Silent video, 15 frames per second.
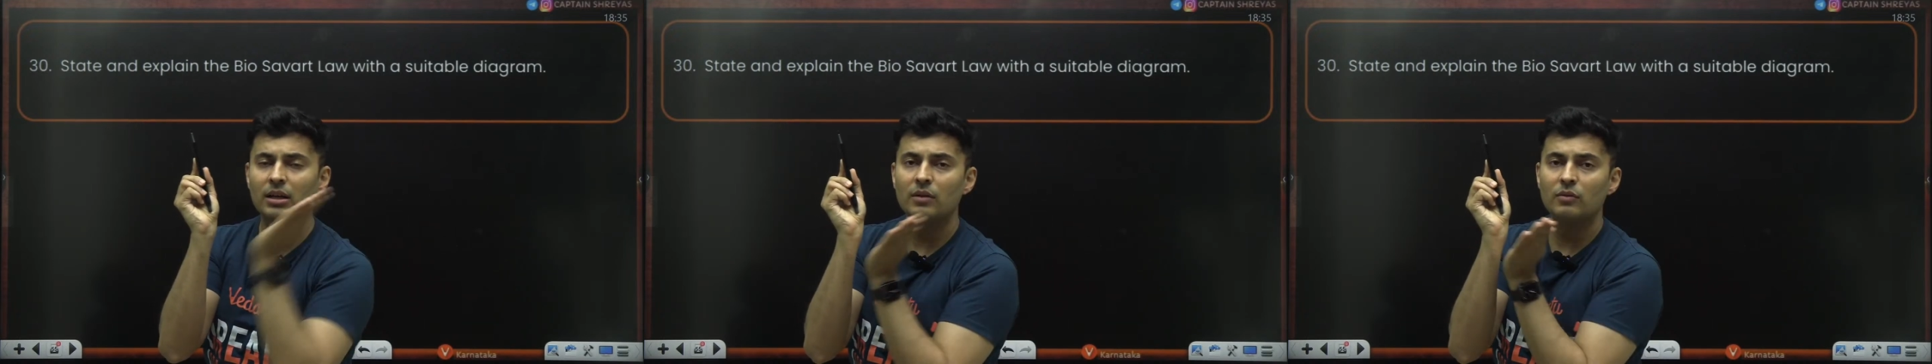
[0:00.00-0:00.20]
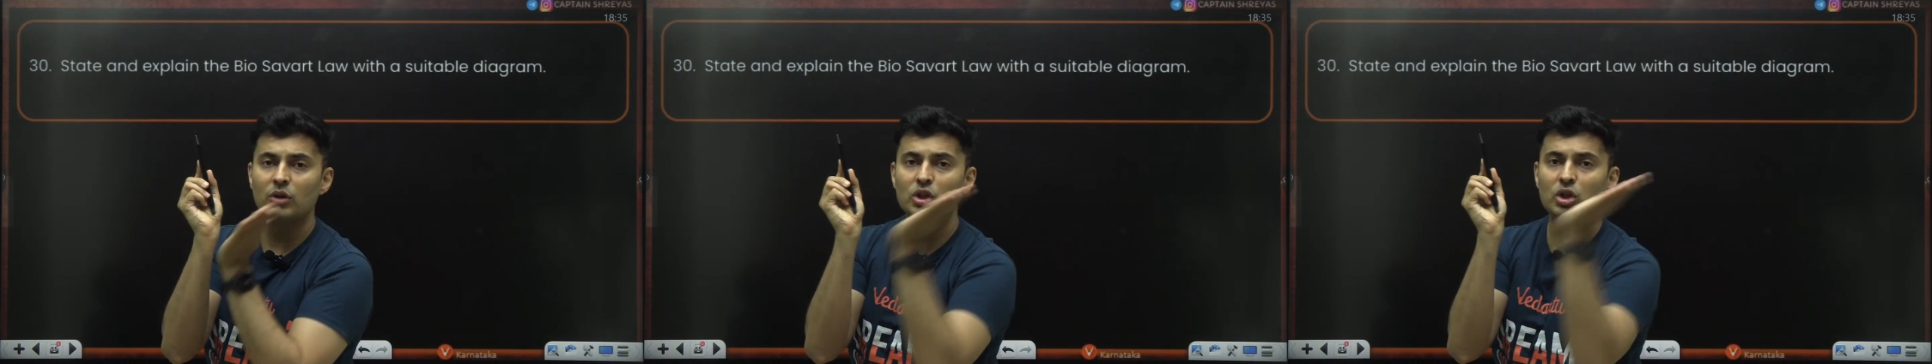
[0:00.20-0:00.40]

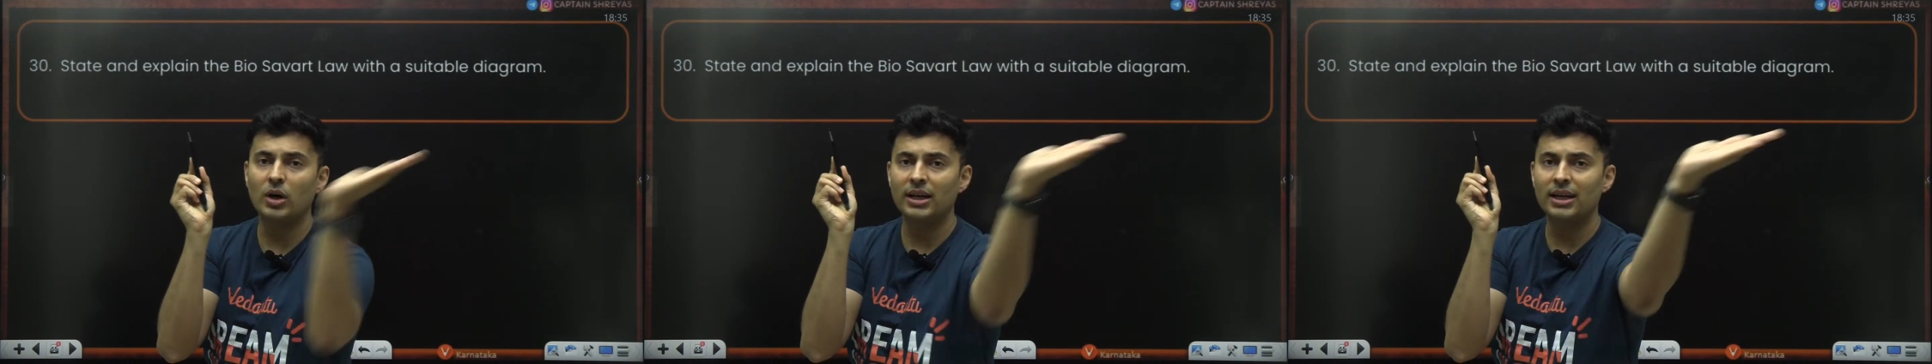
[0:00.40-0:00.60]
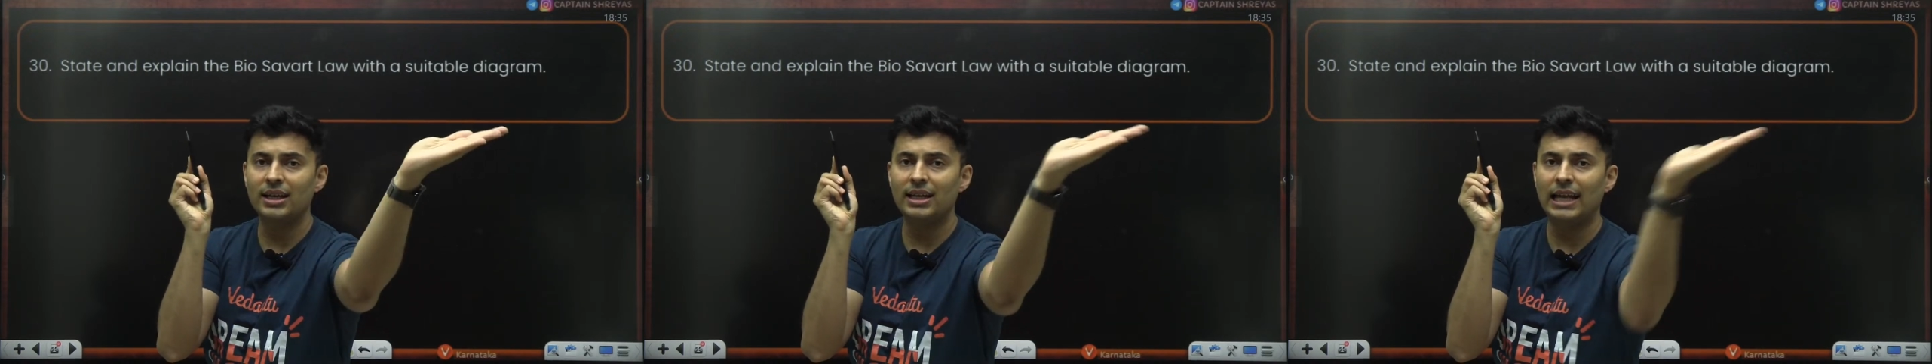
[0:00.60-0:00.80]
If you
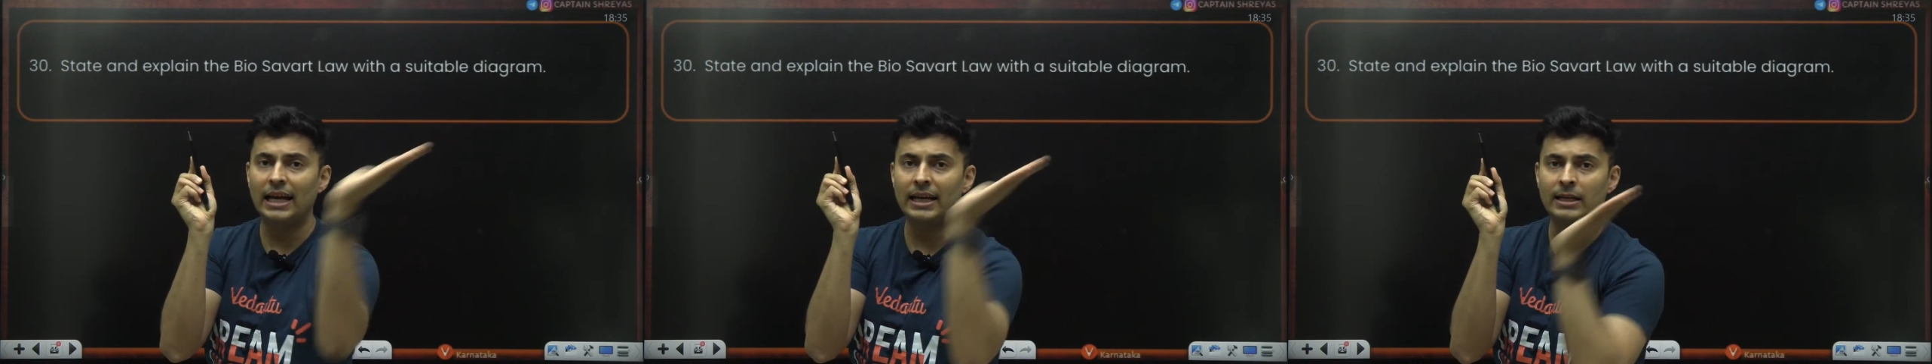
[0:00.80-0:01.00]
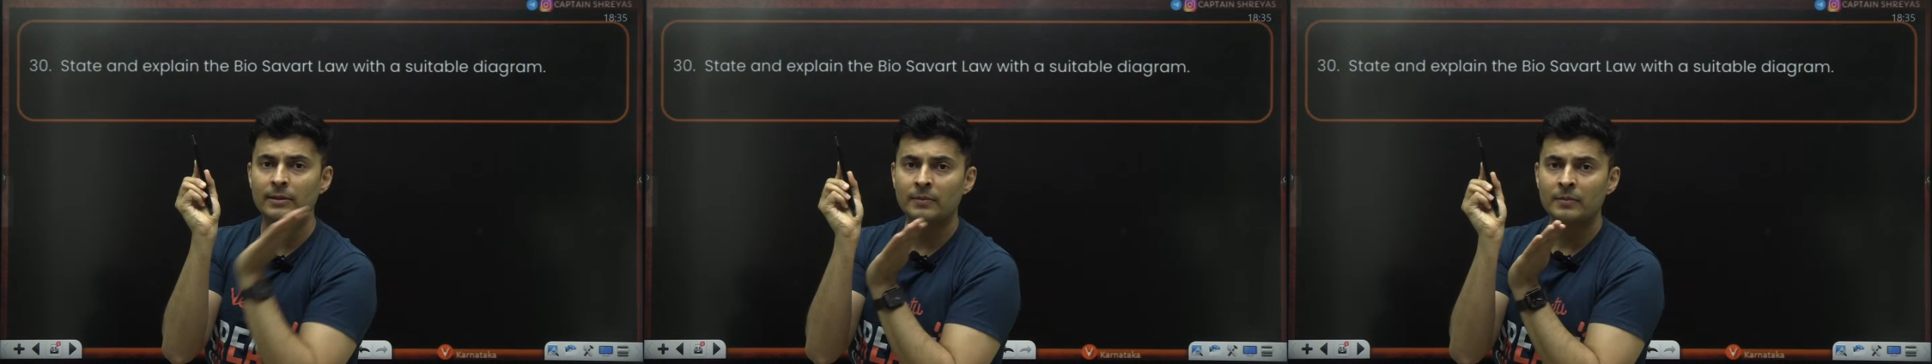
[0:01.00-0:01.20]
join a
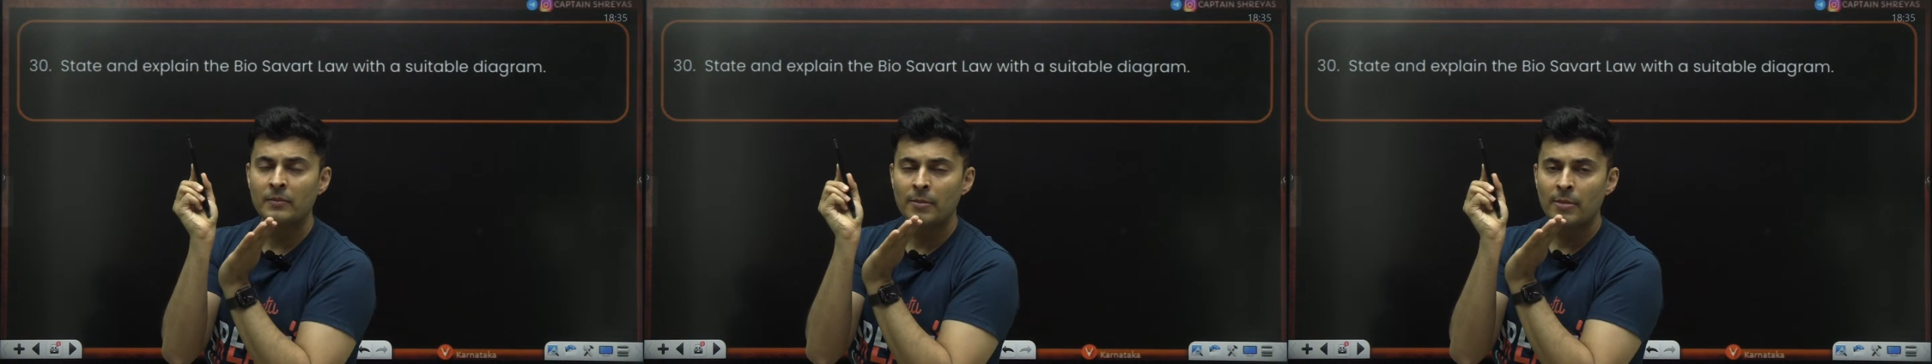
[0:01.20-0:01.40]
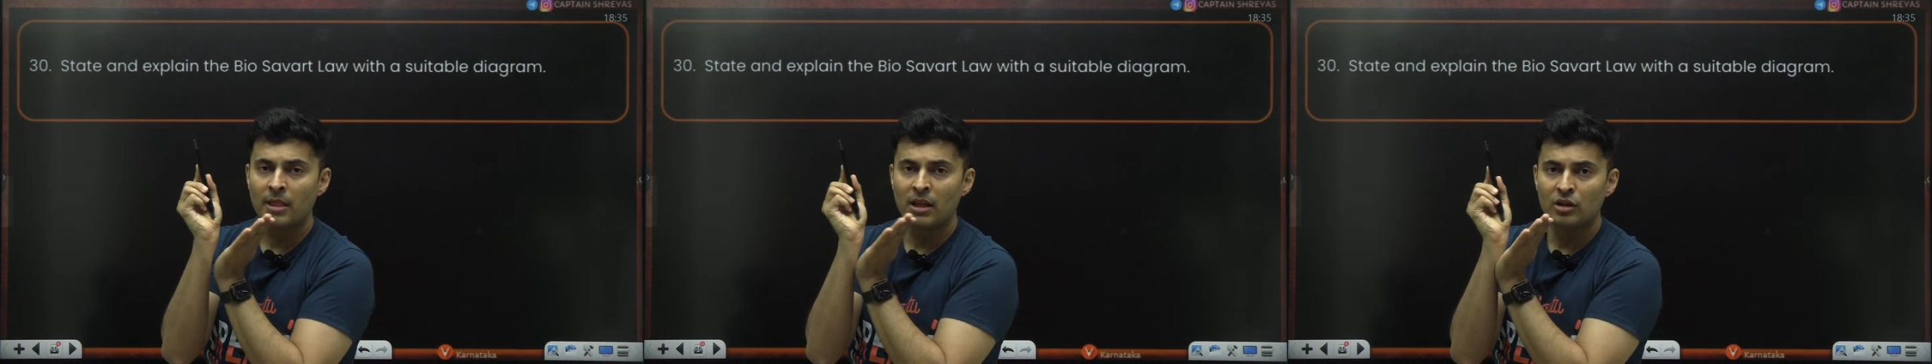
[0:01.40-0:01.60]
line,
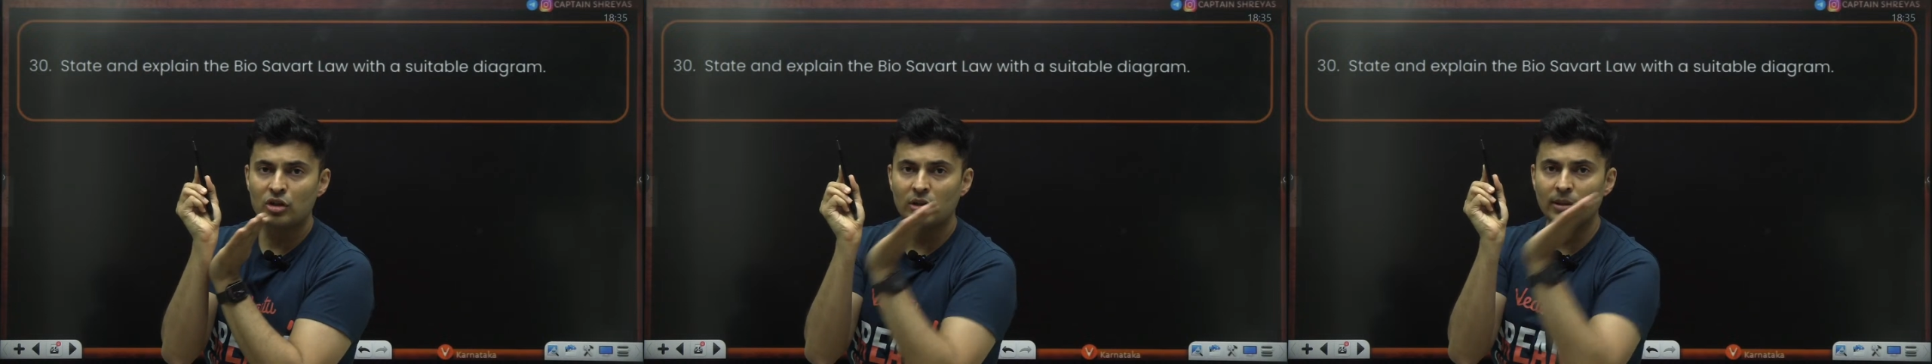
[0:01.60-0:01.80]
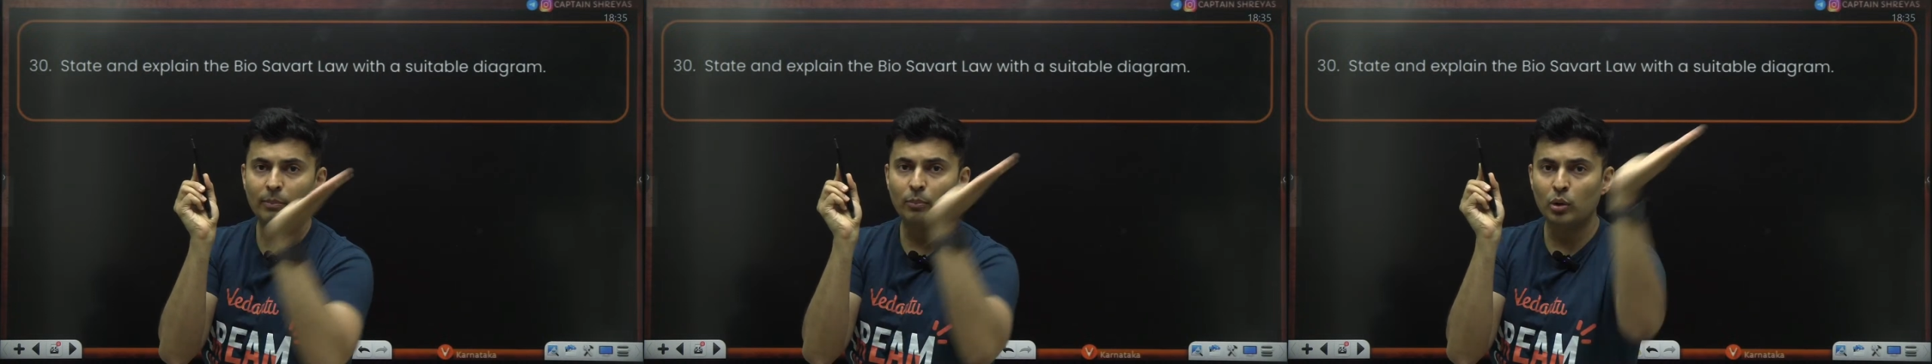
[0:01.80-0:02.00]
so
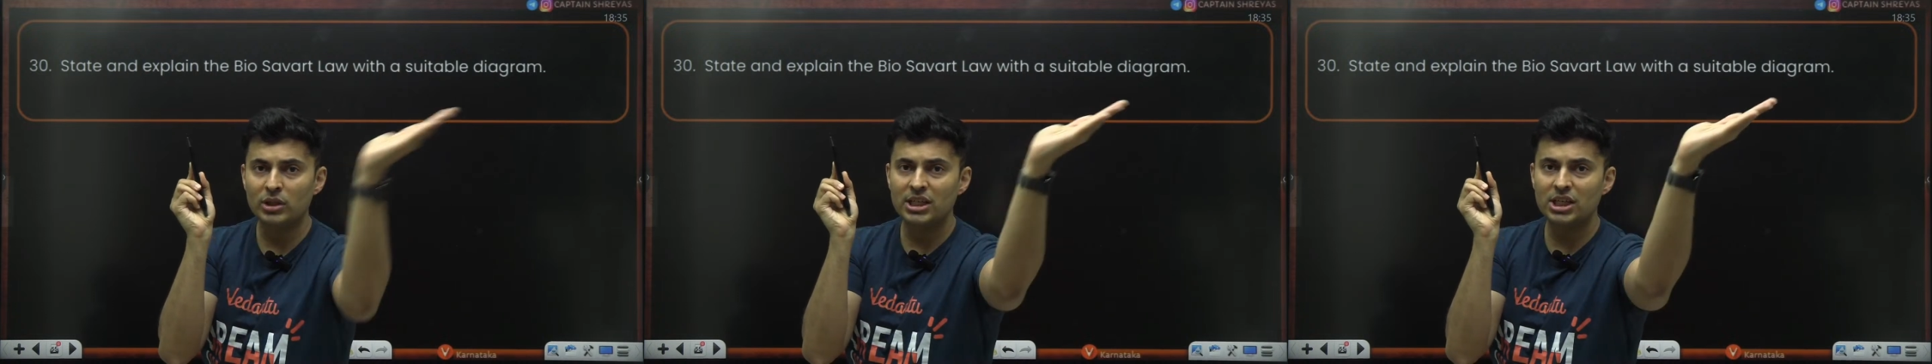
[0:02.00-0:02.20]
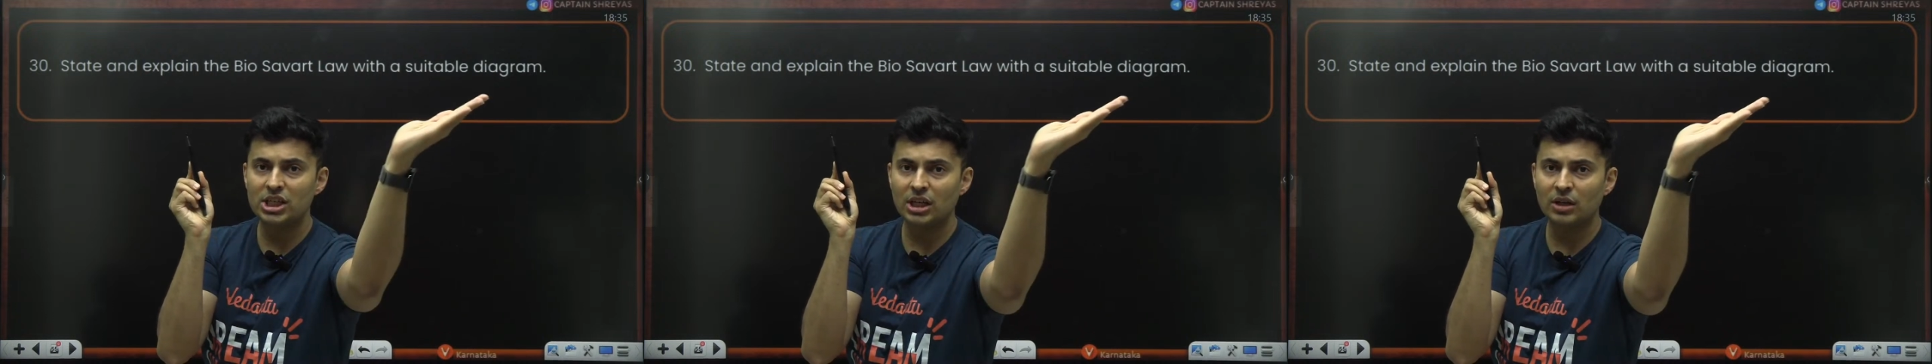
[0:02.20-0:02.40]
the
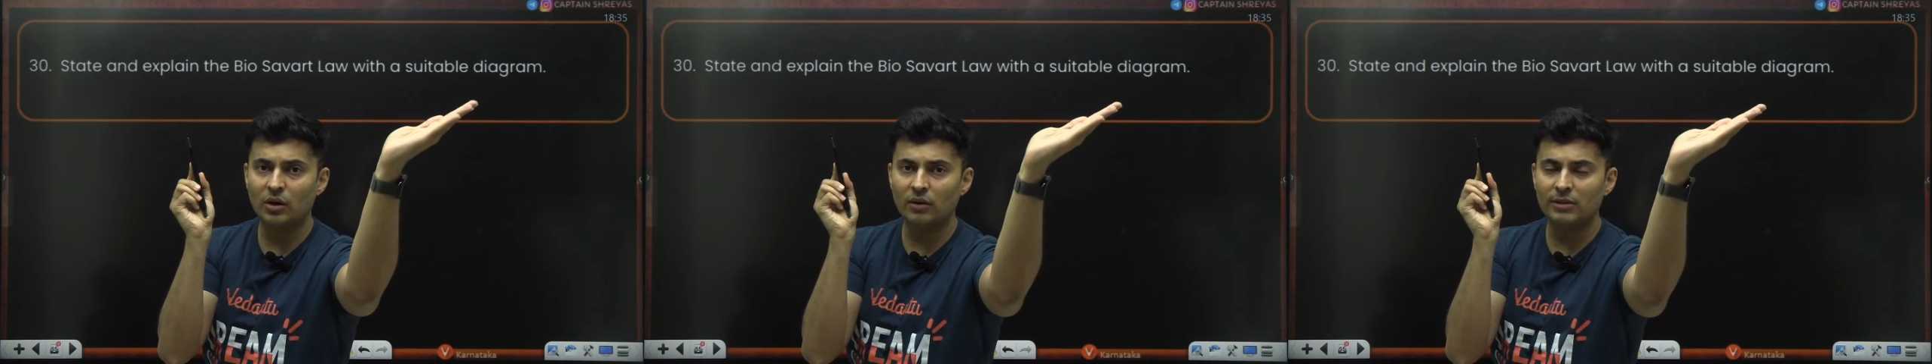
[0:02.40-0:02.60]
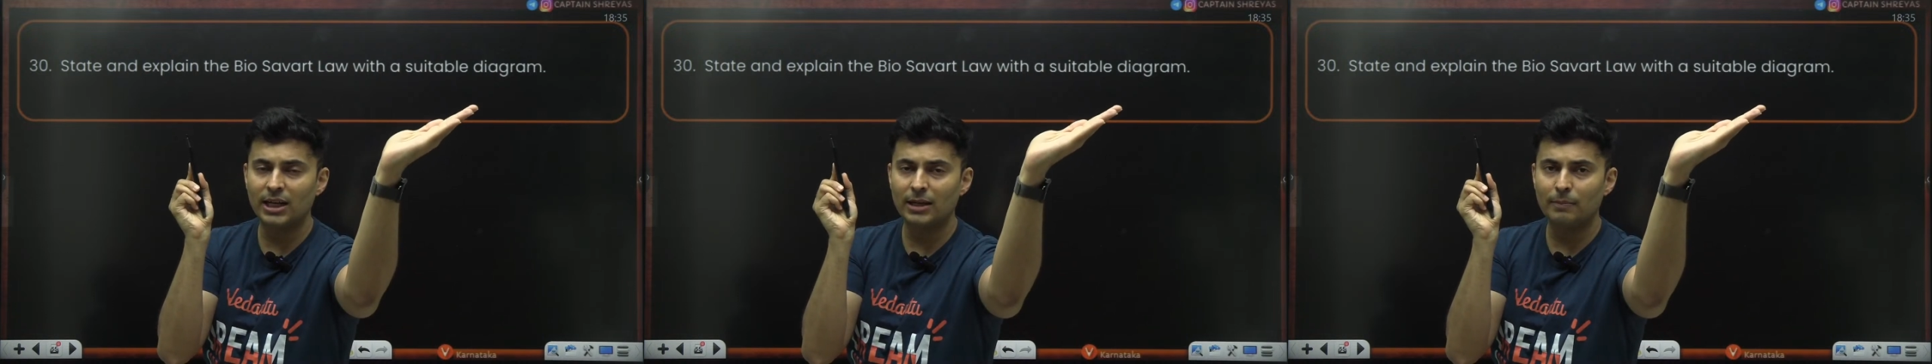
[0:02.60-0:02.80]
position
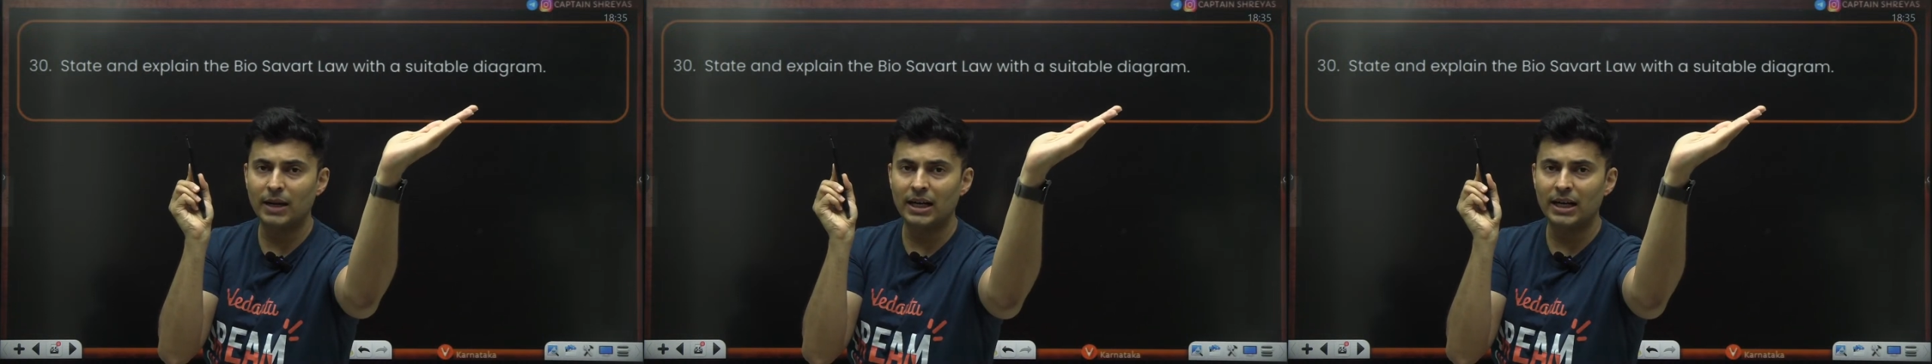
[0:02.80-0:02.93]
of that